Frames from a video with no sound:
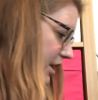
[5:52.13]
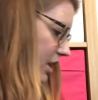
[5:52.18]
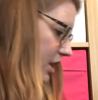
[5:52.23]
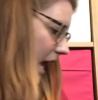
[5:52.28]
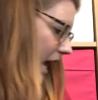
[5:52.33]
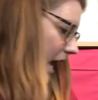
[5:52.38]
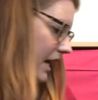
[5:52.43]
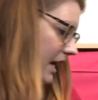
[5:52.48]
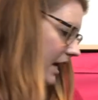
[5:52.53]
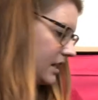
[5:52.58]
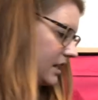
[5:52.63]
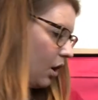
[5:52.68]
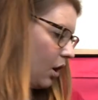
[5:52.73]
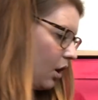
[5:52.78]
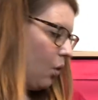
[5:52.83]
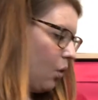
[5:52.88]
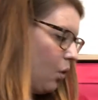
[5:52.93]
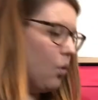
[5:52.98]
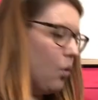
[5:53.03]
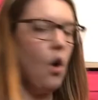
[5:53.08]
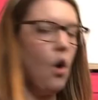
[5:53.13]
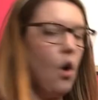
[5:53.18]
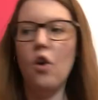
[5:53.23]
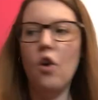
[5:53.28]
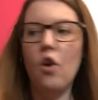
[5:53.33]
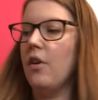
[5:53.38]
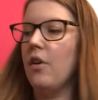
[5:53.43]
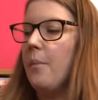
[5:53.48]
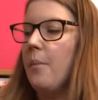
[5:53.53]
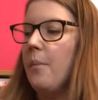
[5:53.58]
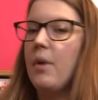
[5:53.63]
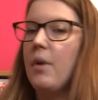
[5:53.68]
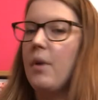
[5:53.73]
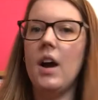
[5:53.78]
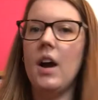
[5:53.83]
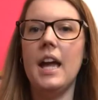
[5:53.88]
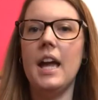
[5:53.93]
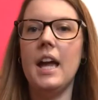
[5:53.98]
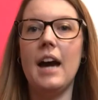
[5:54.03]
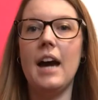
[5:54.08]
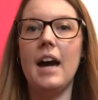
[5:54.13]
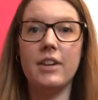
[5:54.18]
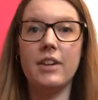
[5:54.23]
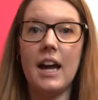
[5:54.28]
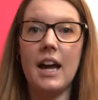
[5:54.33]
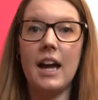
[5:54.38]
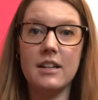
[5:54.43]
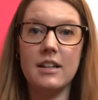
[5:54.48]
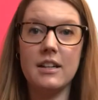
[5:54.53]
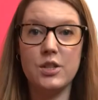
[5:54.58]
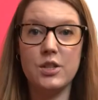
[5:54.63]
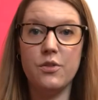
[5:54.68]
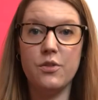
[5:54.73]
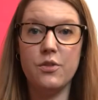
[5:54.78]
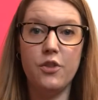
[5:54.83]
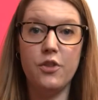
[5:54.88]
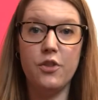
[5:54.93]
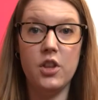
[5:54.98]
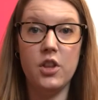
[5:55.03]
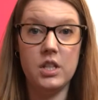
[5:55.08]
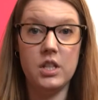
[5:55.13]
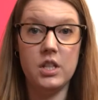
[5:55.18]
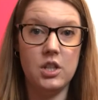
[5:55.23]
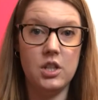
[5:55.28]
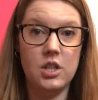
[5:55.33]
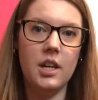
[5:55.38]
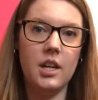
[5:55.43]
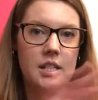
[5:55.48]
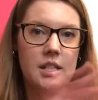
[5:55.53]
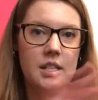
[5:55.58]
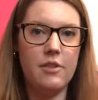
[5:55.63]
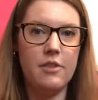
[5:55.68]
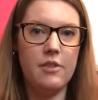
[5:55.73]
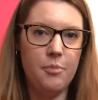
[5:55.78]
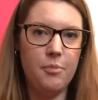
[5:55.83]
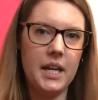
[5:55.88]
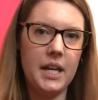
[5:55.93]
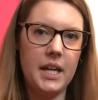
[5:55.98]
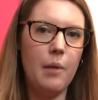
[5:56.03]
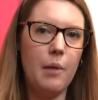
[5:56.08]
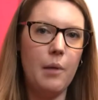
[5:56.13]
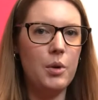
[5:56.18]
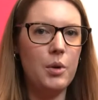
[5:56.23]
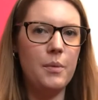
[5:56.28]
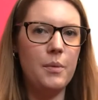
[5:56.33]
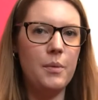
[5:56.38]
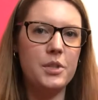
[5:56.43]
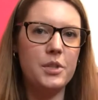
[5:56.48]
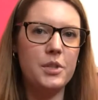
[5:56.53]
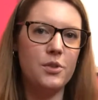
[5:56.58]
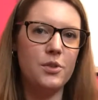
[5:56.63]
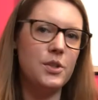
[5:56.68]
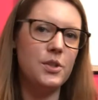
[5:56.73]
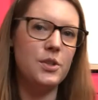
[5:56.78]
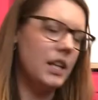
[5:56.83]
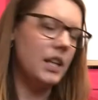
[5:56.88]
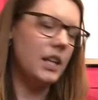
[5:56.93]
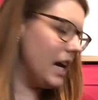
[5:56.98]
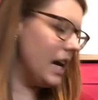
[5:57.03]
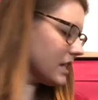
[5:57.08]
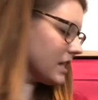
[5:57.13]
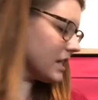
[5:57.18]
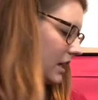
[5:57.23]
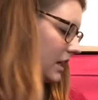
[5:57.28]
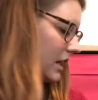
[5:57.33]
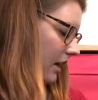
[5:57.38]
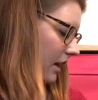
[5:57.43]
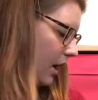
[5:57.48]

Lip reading: that is all of my advent calendars for this year, except for my Cadbury one, which I'll do at the end.